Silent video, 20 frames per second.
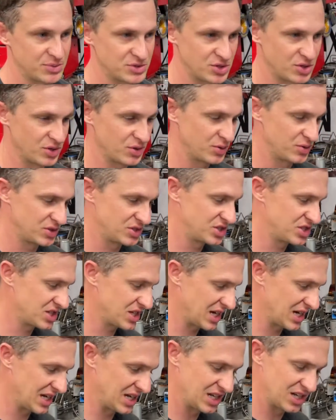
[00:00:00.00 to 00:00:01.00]
So it would just
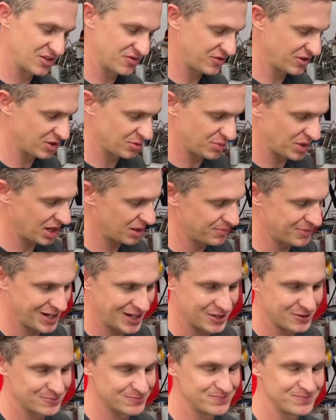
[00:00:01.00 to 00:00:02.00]
kind of interfered by
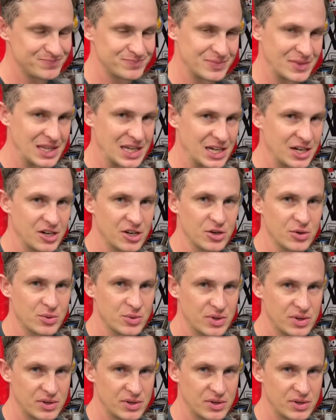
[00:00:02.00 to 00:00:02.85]
about, I don't know,